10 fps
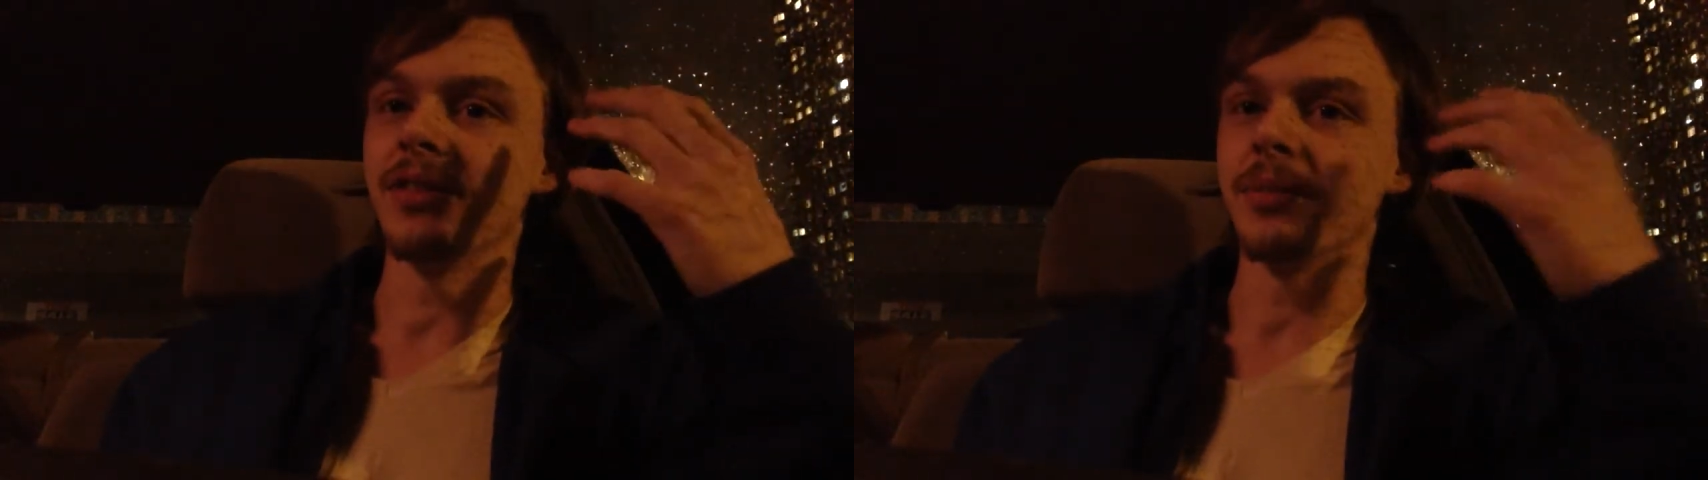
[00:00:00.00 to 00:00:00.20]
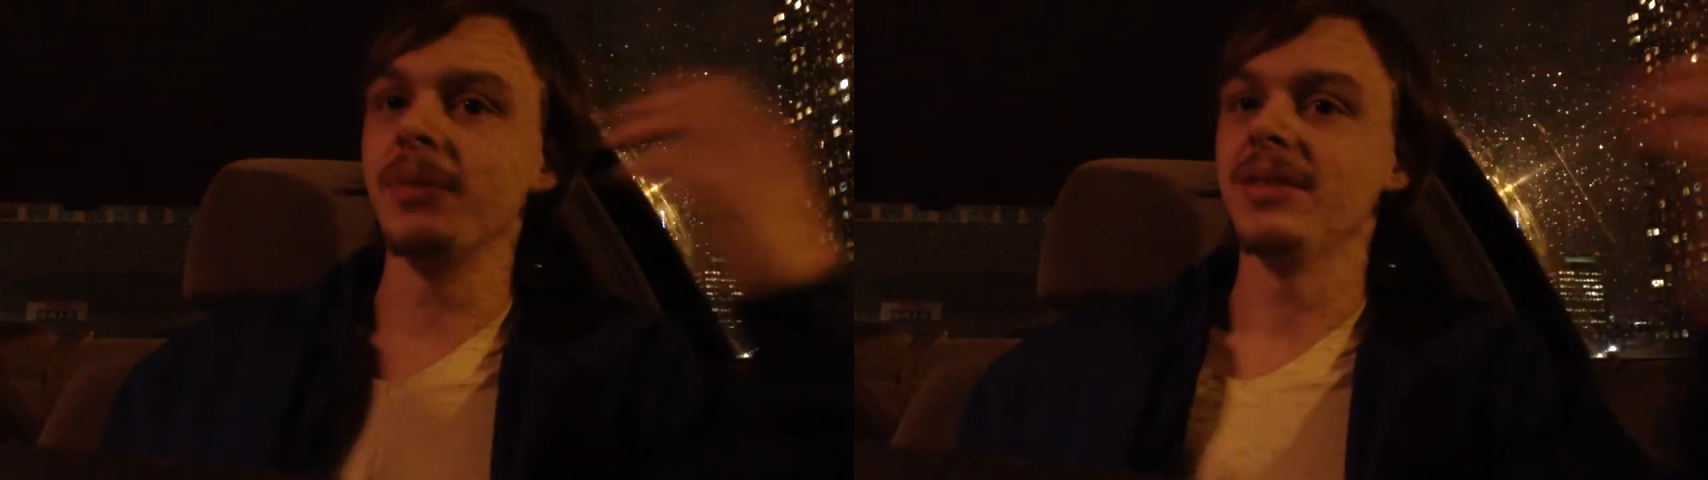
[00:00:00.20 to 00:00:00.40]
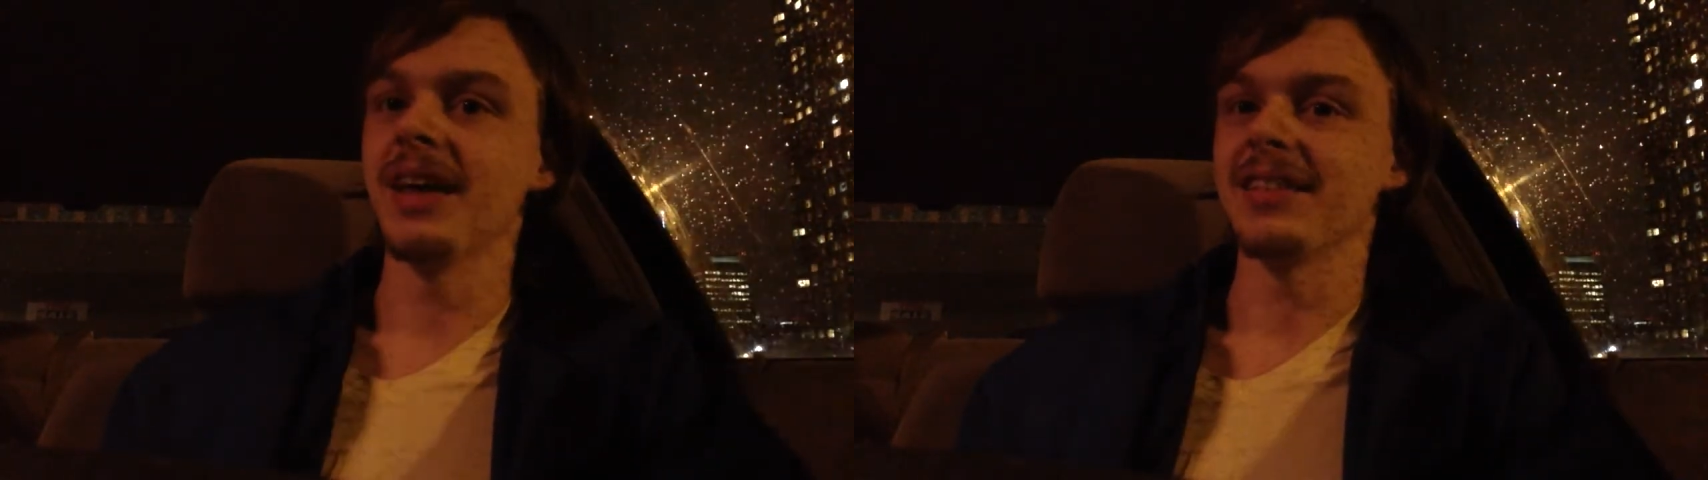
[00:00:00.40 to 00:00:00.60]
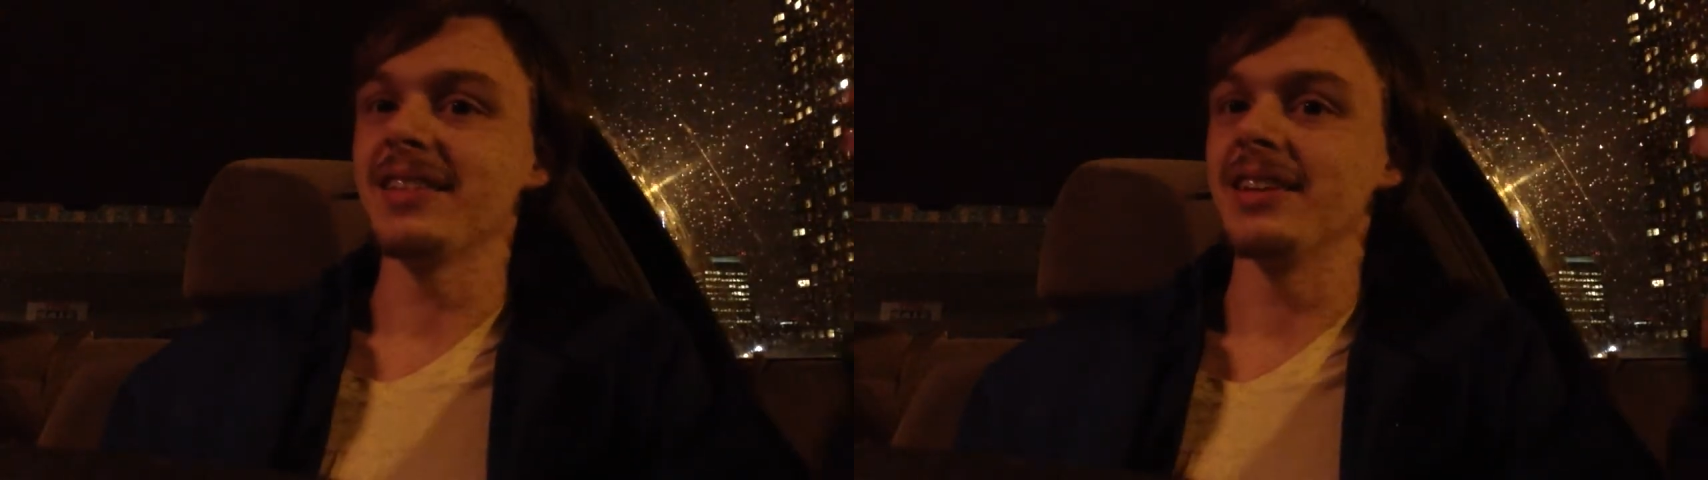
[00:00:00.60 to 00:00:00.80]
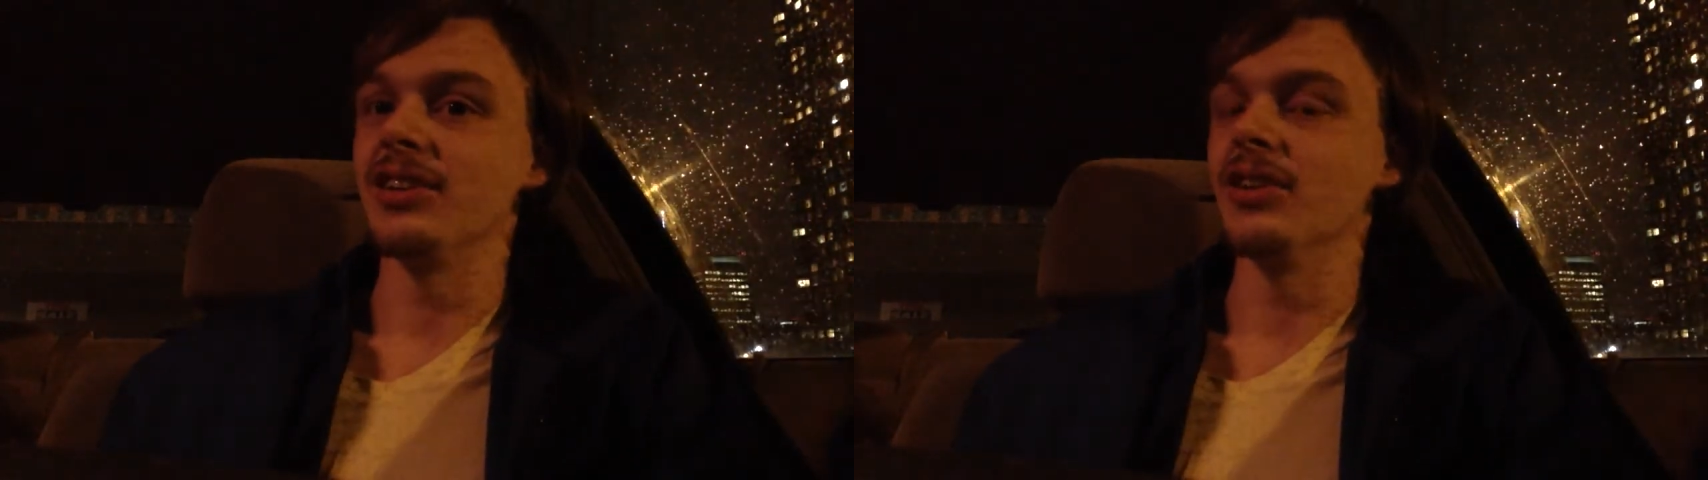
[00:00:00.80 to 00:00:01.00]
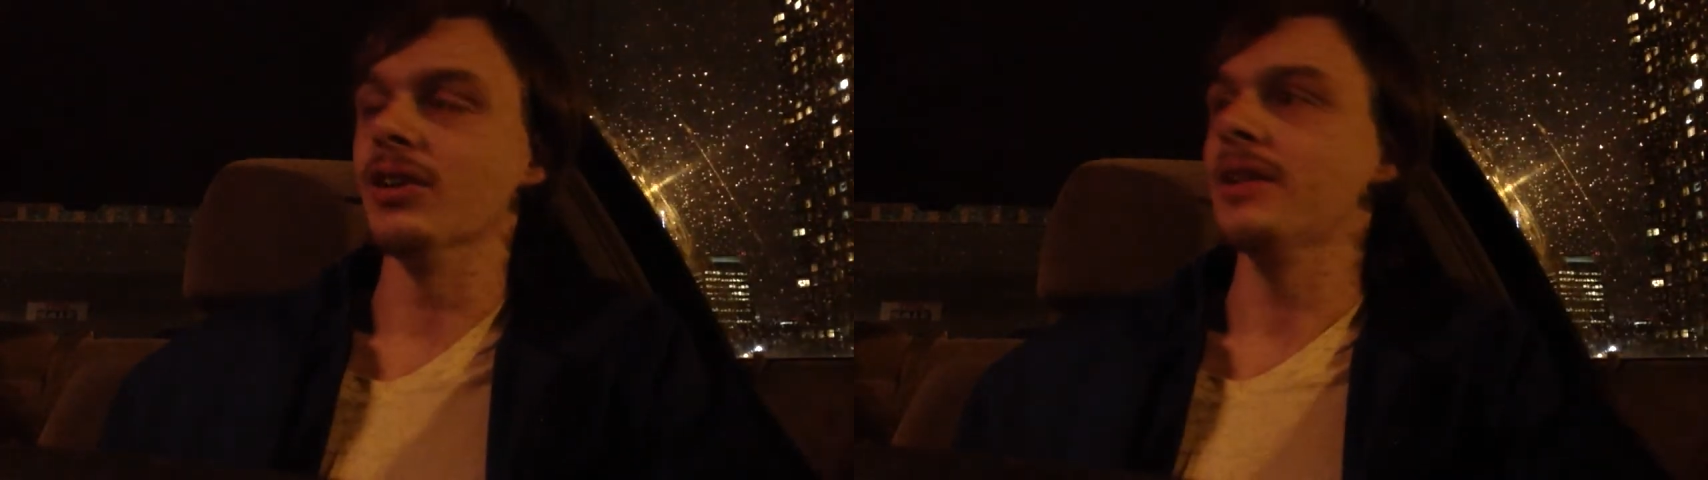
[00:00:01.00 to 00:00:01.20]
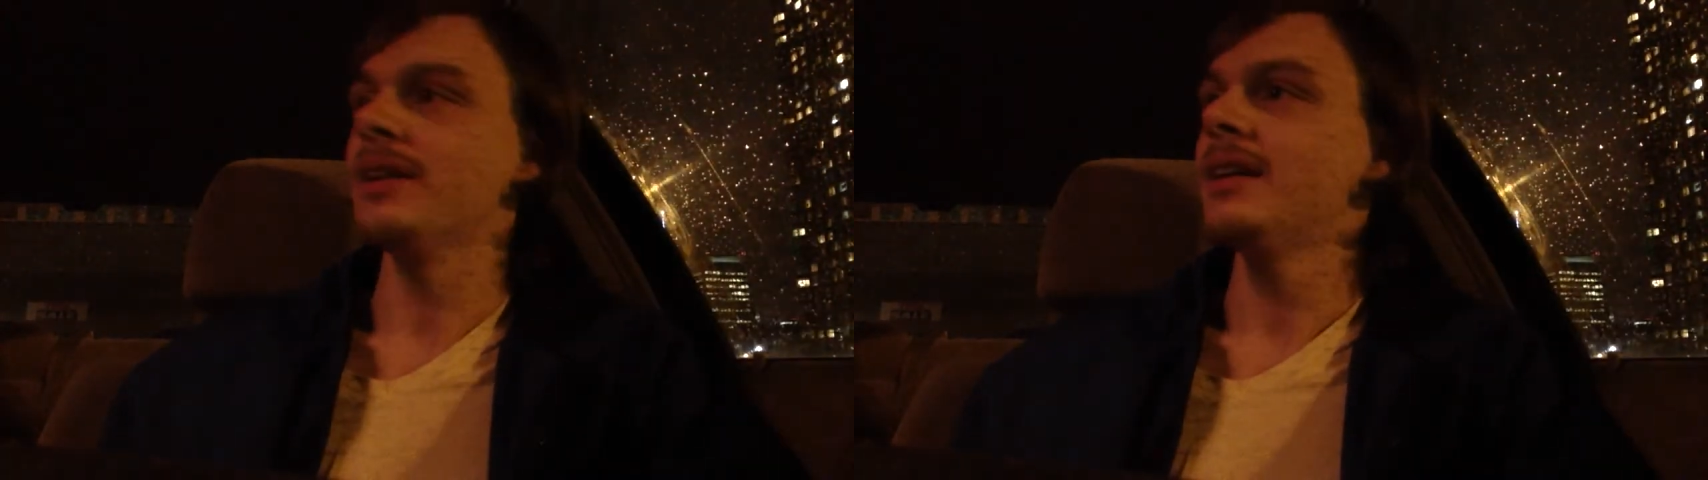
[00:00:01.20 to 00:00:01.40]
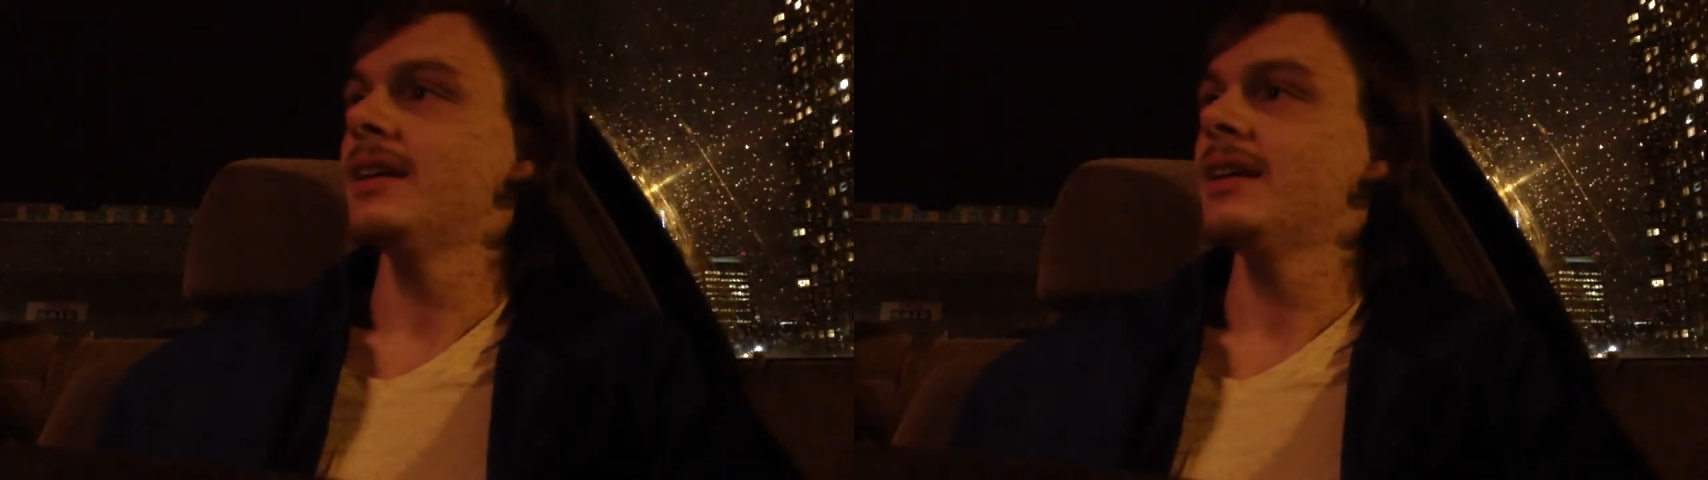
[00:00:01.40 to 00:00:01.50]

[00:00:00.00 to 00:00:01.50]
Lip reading: this movie that's any good.